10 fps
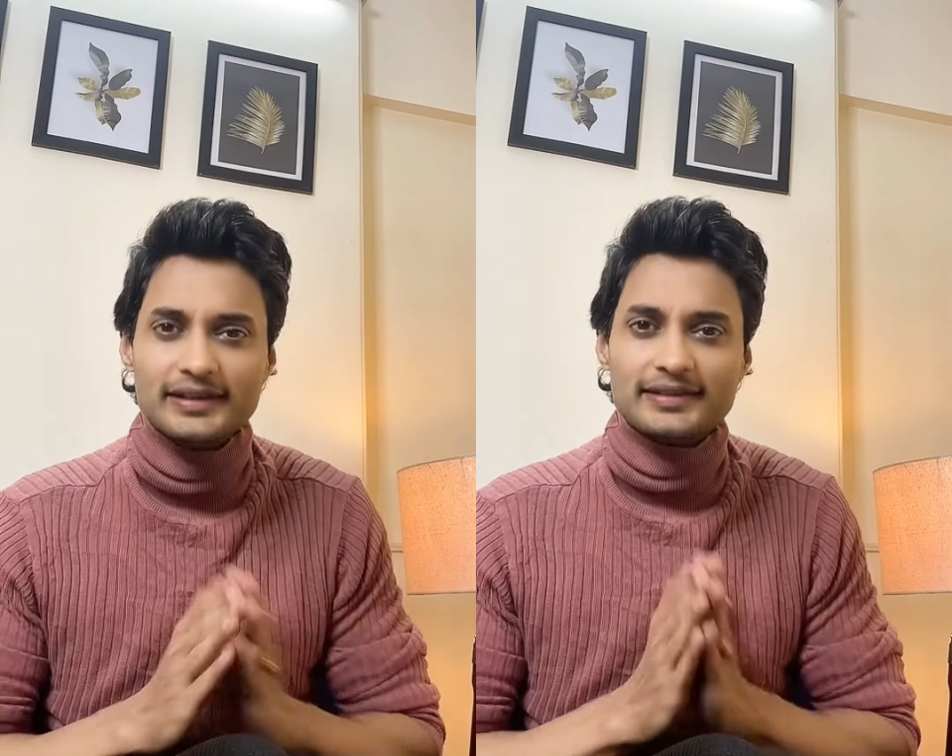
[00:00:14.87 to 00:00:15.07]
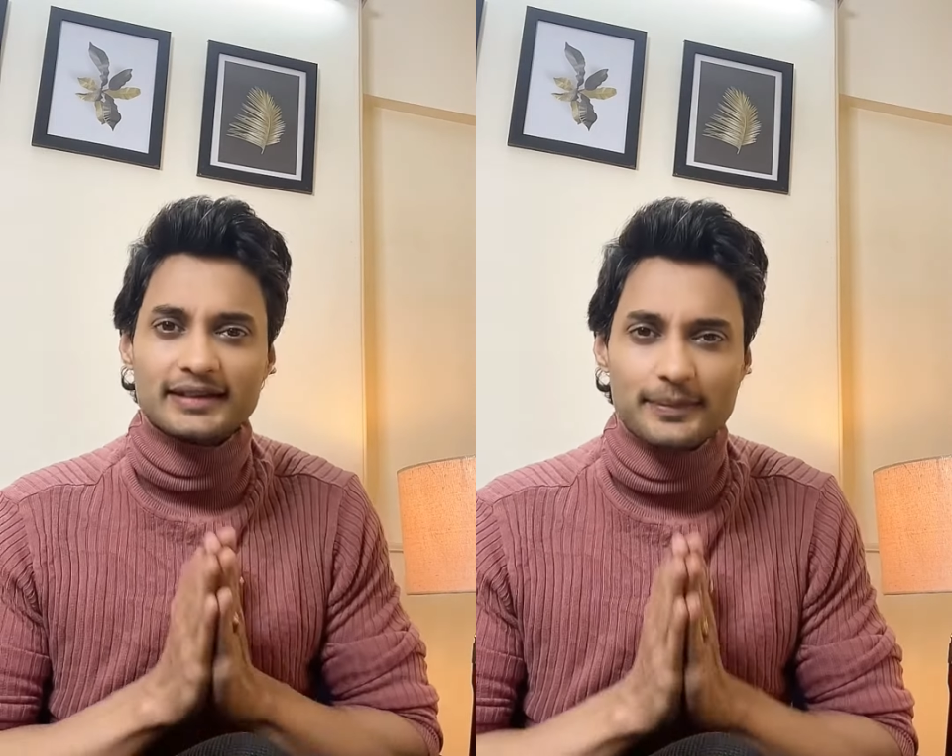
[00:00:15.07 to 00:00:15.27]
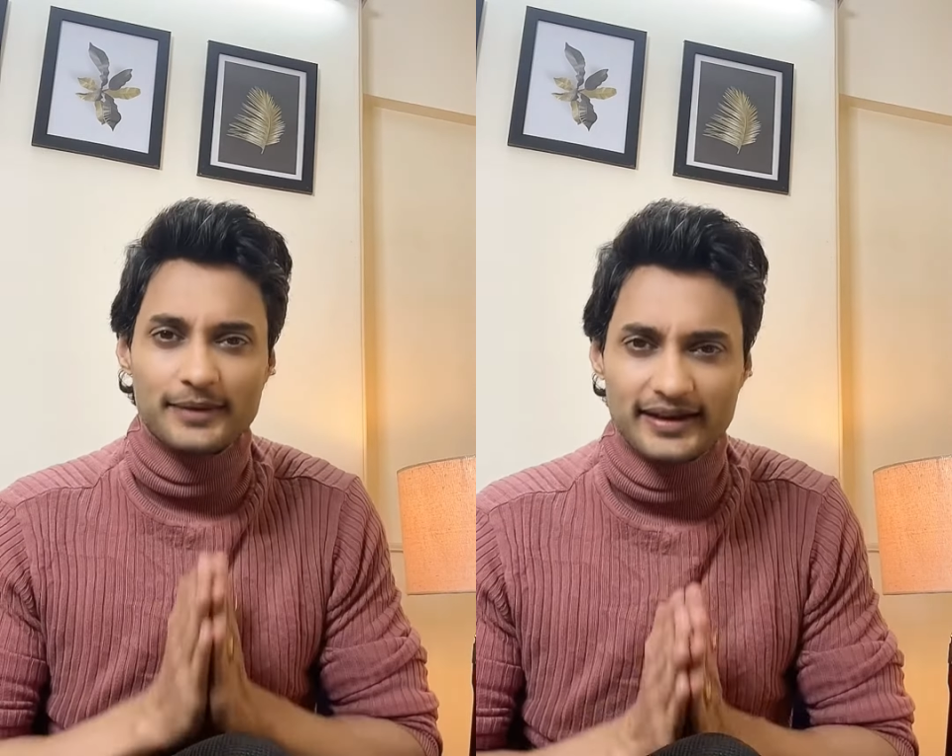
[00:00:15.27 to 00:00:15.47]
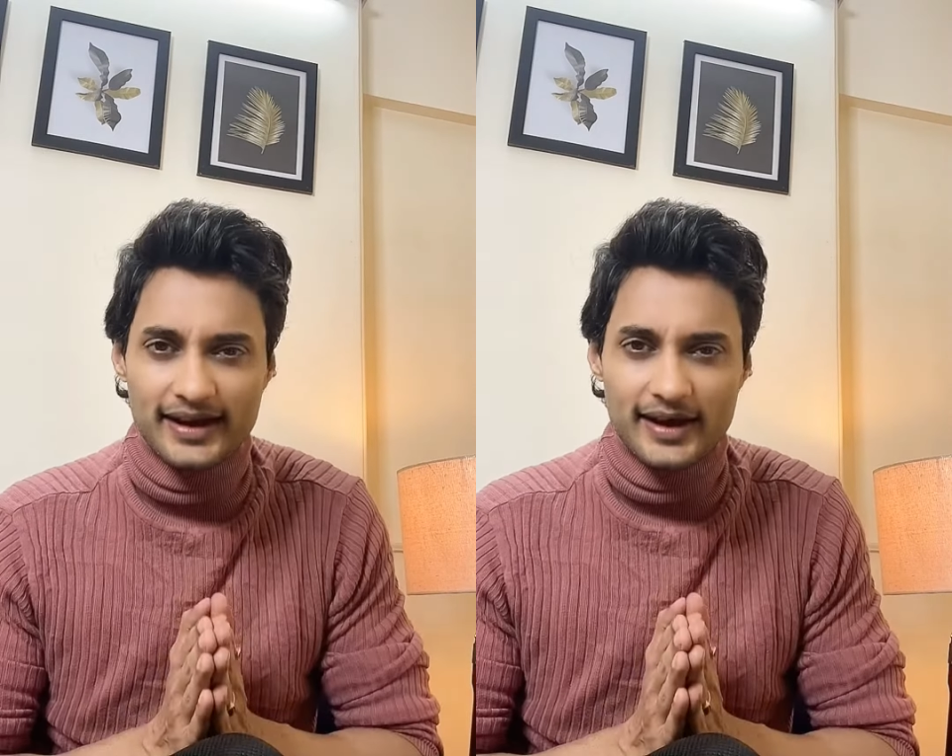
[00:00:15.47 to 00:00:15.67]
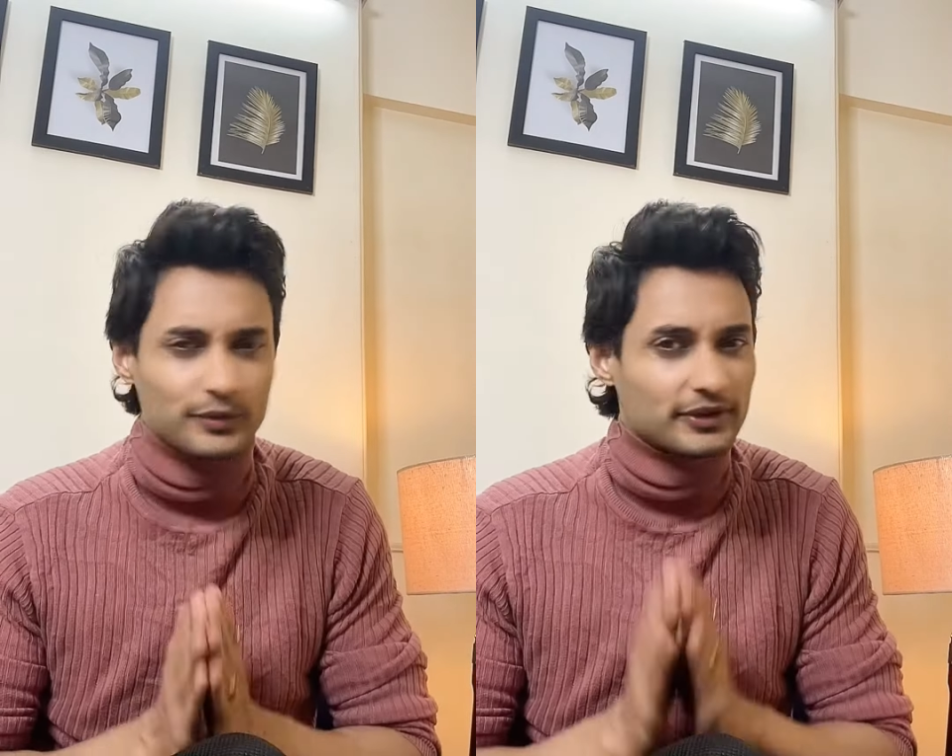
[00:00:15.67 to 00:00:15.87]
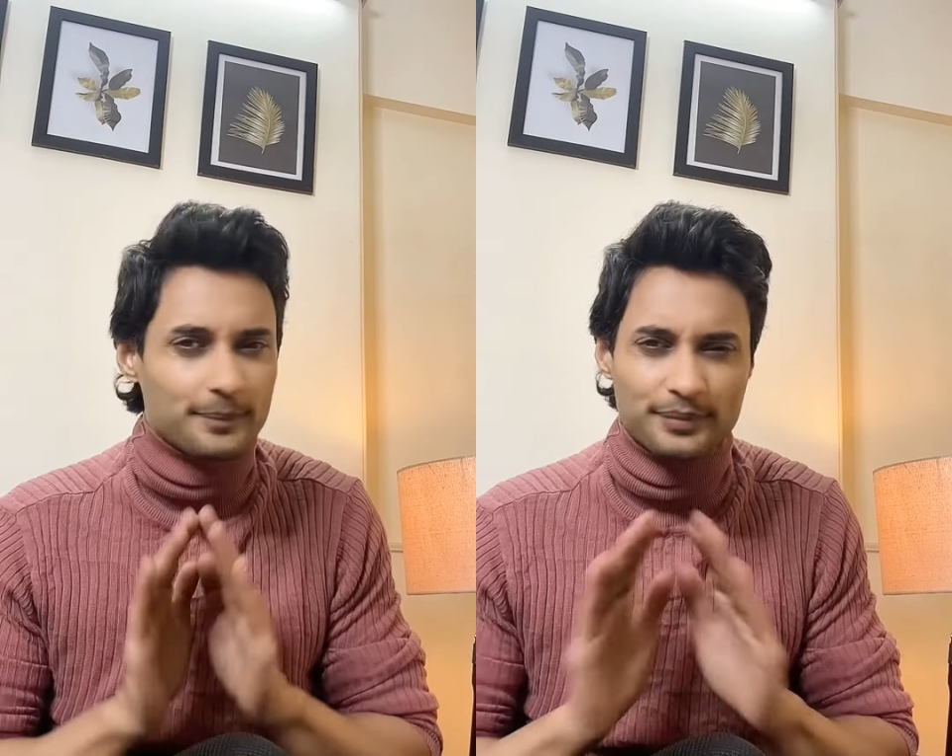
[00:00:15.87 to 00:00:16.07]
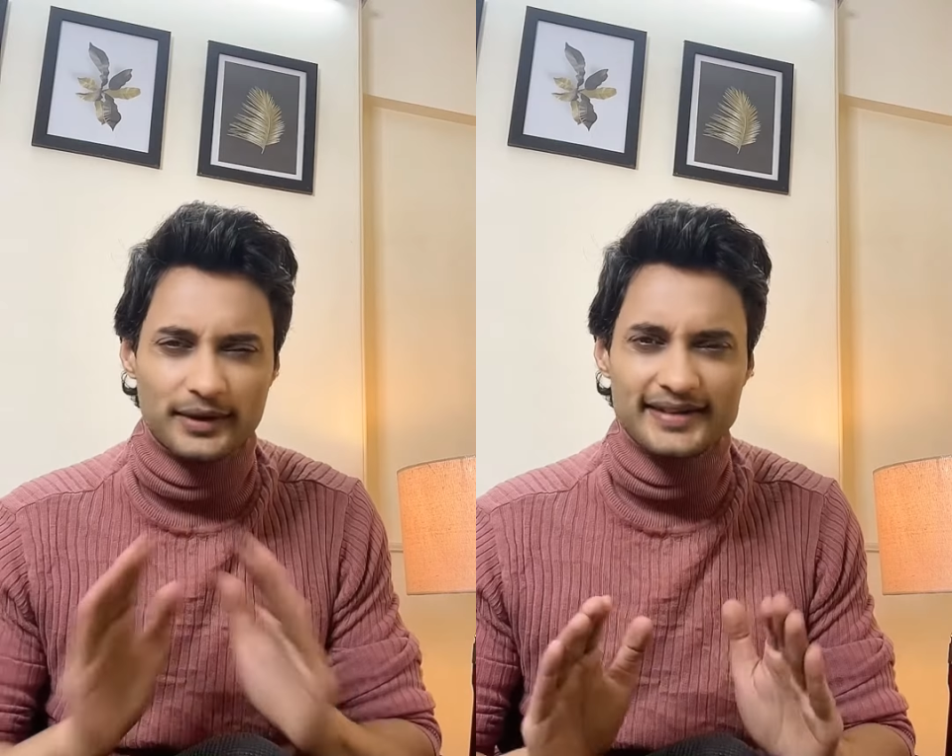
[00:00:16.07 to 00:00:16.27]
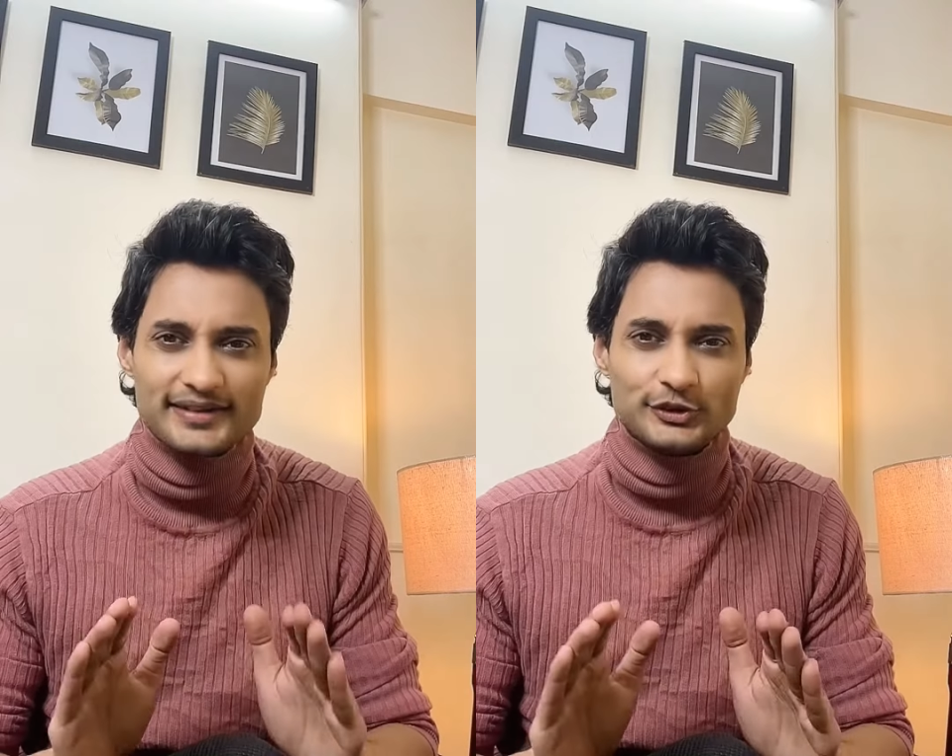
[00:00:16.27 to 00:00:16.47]
It's coming out with a
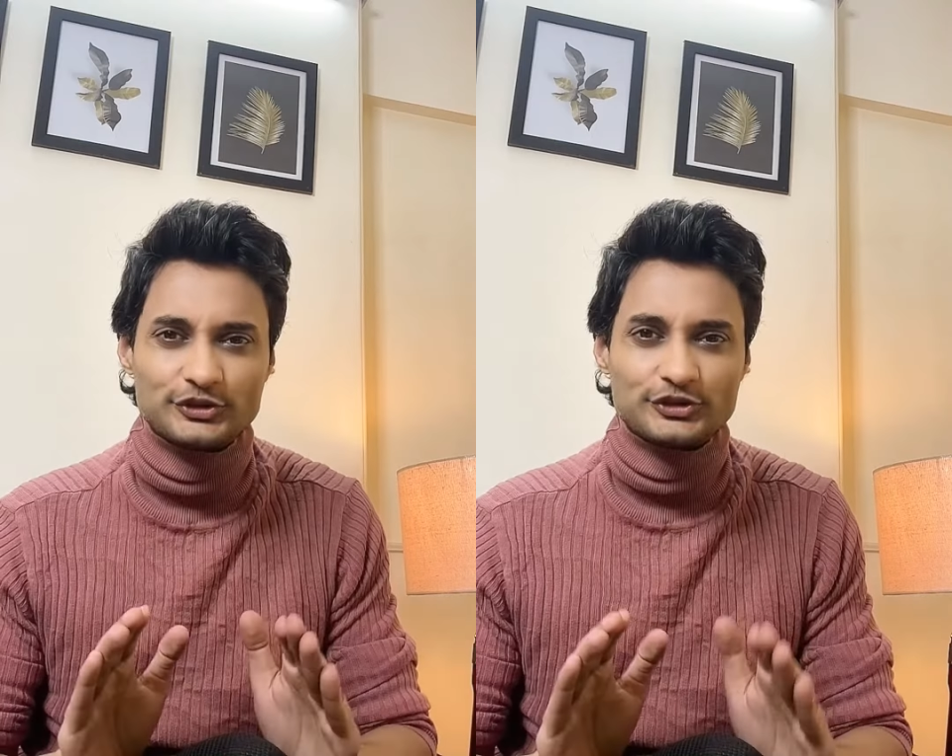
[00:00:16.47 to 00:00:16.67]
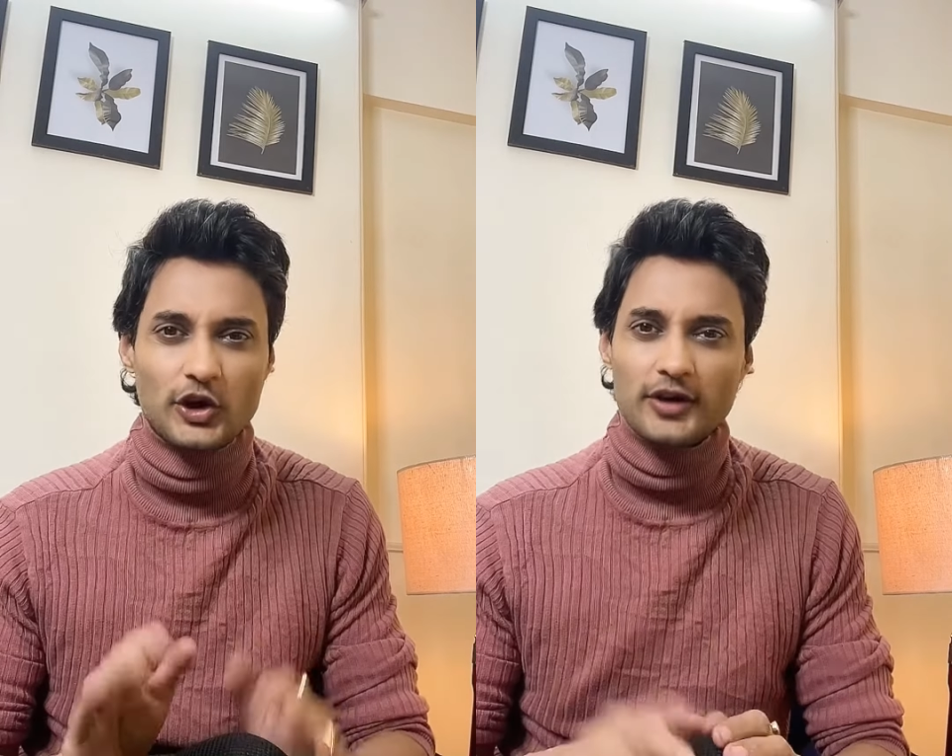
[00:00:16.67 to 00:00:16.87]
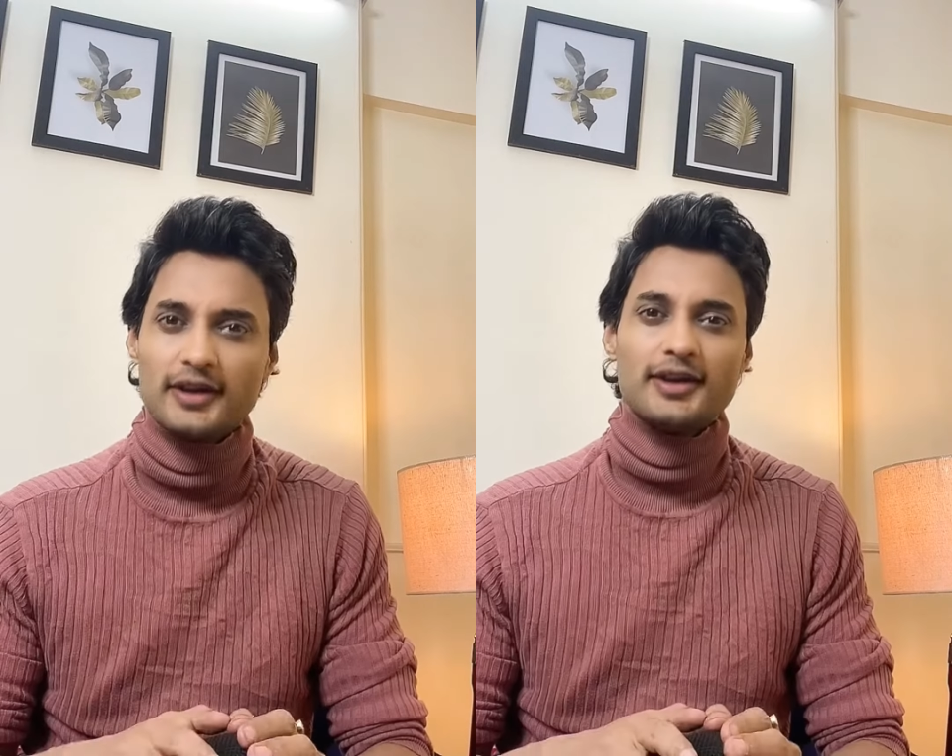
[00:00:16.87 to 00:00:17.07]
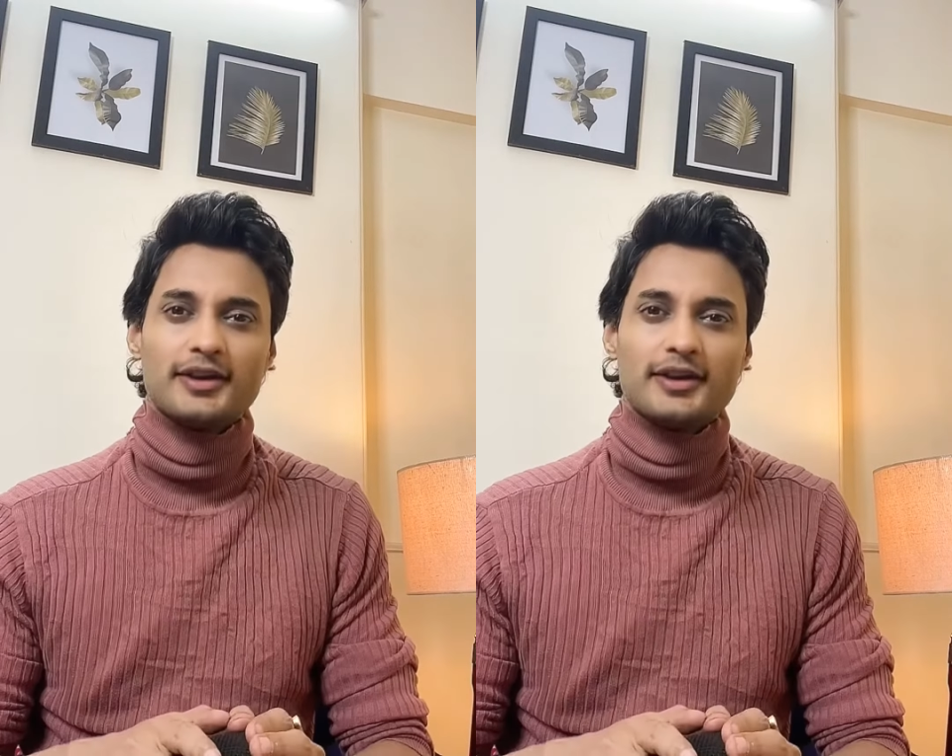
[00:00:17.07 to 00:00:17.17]
brand new song